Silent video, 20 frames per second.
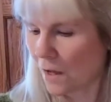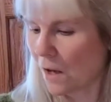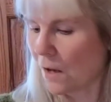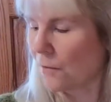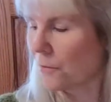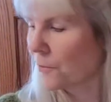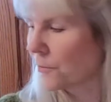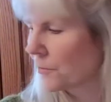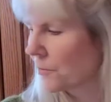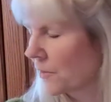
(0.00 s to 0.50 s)

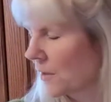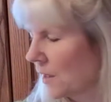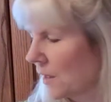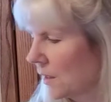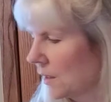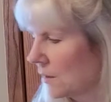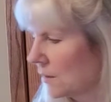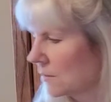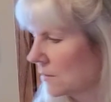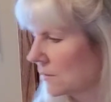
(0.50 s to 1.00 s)
Other
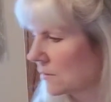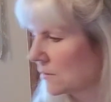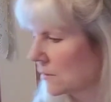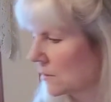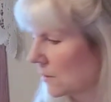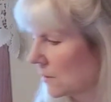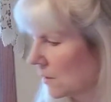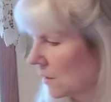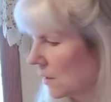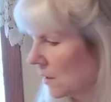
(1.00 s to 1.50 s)
things
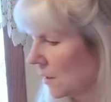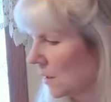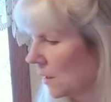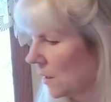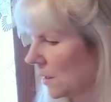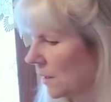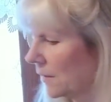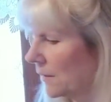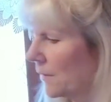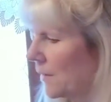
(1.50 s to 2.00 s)

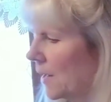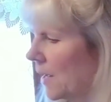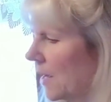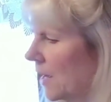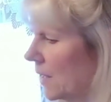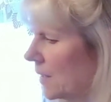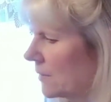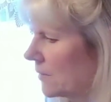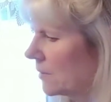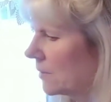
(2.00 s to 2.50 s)

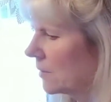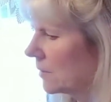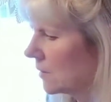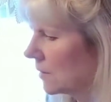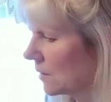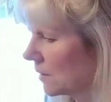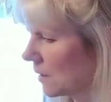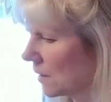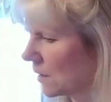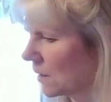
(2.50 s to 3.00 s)
that
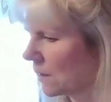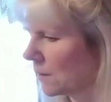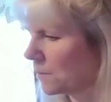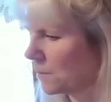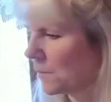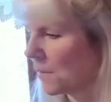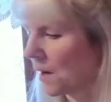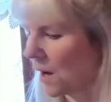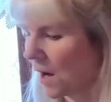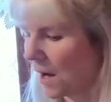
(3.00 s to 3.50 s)

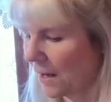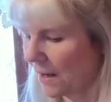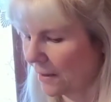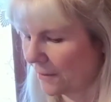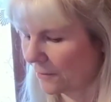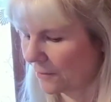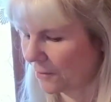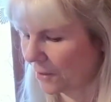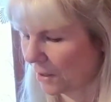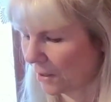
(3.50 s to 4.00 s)
I
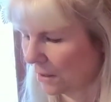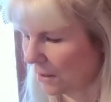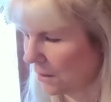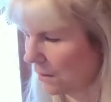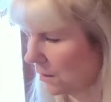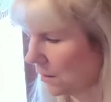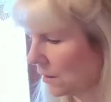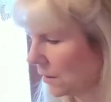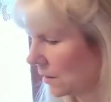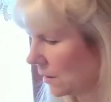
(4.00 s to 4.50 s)
have
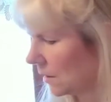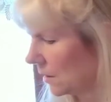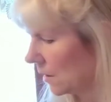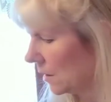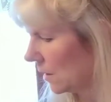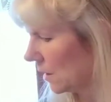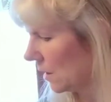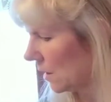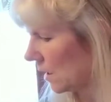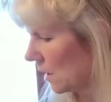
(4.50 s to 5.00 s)
done
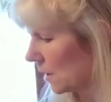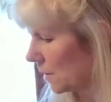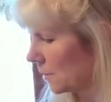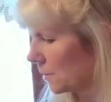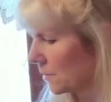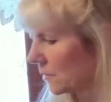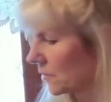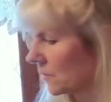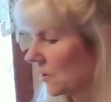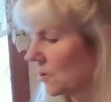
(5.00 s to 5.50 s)

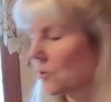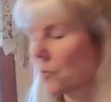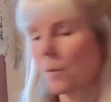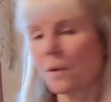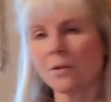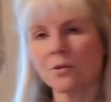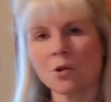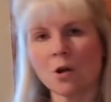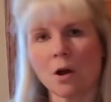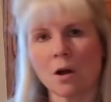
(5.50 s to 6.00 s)
since
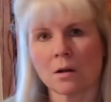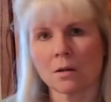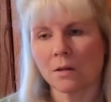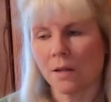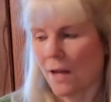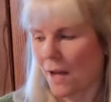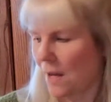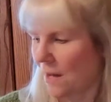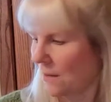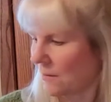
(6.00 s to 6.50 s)
we
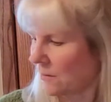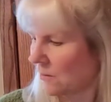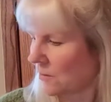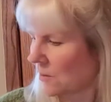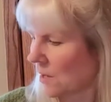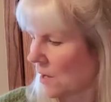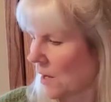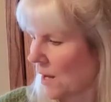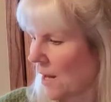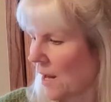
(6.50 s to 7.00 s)
talked
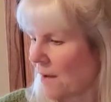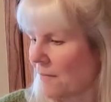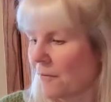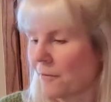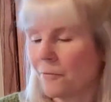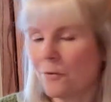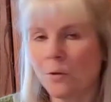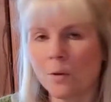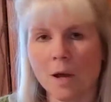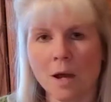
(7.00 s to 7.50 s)
last, I have
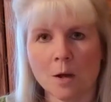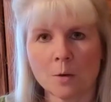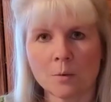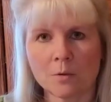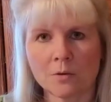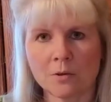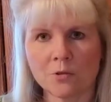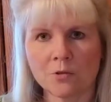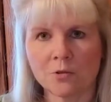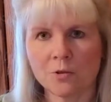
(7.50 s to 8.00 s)
a few
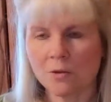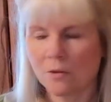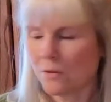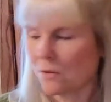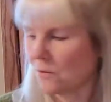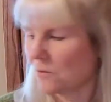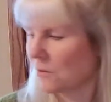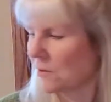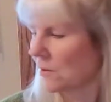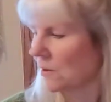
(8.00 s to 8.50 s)

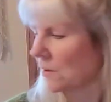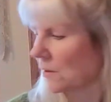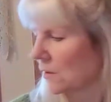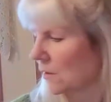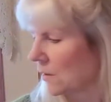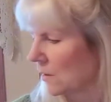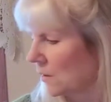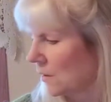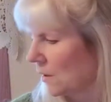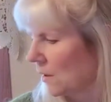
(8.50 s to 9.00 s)
acquisitions.
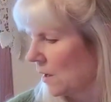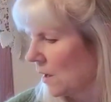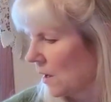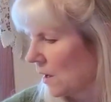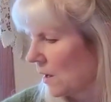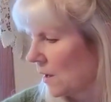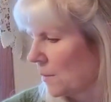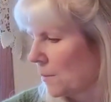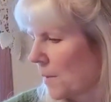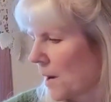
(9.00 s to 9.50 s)

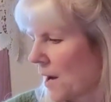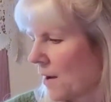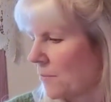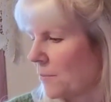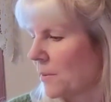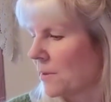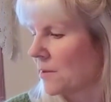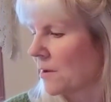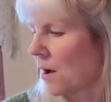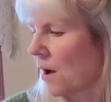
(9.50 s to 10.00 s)

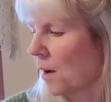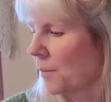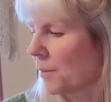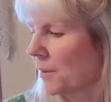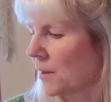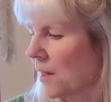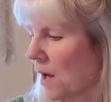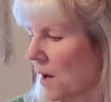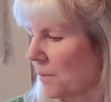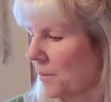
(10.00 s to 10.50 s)
I've been to
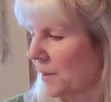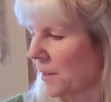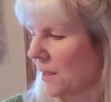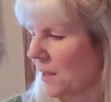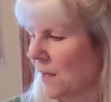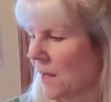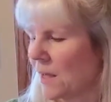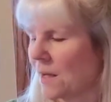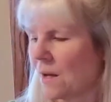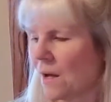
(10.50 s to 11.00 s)
Hobby
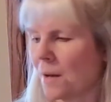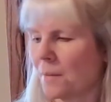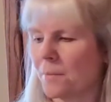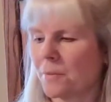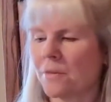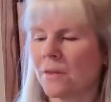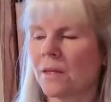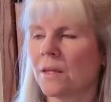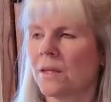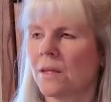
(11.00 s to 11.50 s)
Lobby and
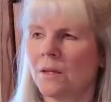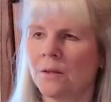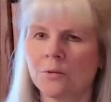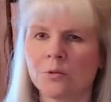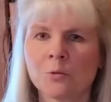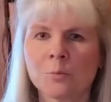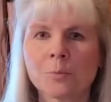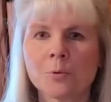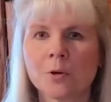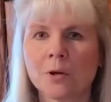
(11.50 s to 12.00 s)
I'm
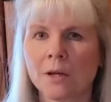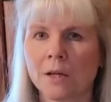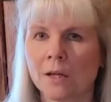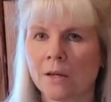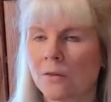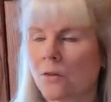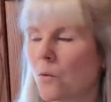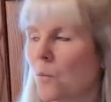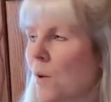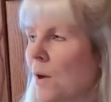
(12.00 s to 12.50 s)
thinking
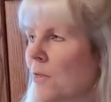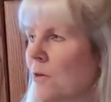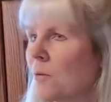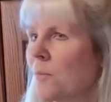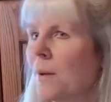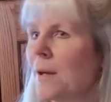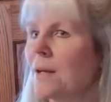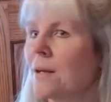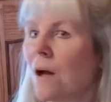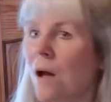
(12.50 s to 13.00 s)
spring. The
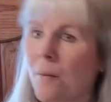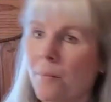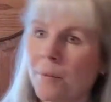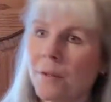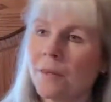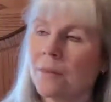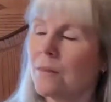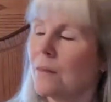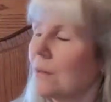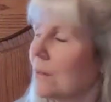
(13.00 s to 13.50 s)
weather may not
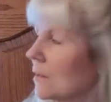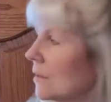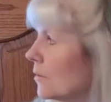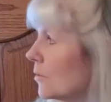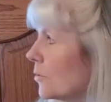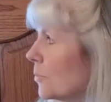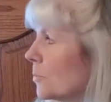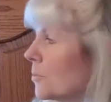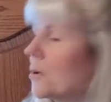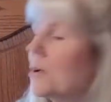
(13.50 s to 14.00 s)
be
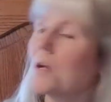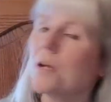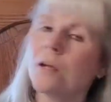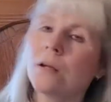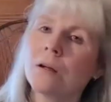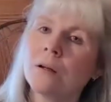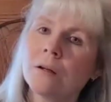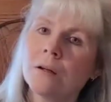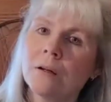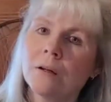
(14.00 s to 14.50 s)
thinking
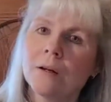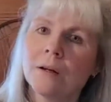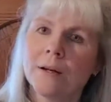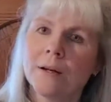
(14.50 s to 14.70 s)
spring.